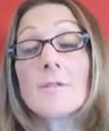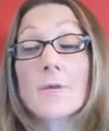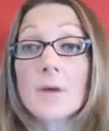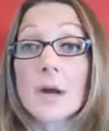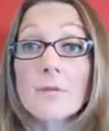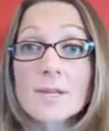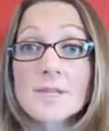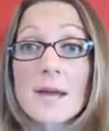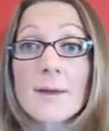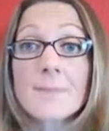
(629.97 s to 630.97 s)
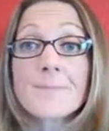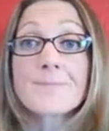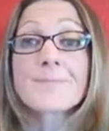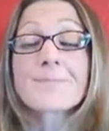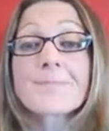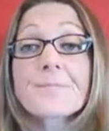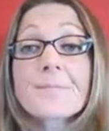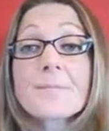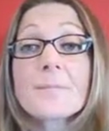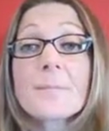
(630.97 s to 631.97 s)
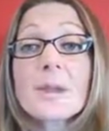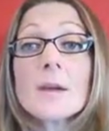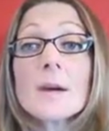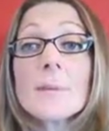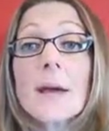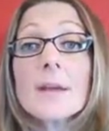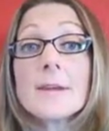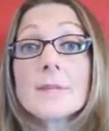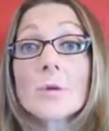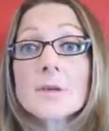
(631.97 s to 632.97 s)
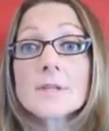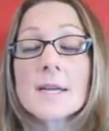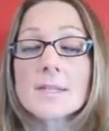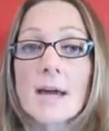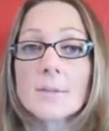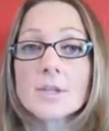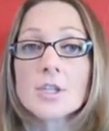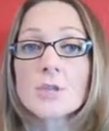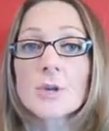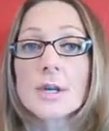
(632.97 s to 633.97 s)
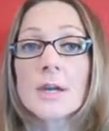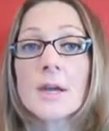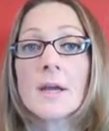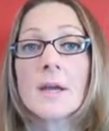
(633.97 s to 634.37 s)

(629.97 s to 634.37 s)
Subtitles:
for recovery time. And then, of course, adopted children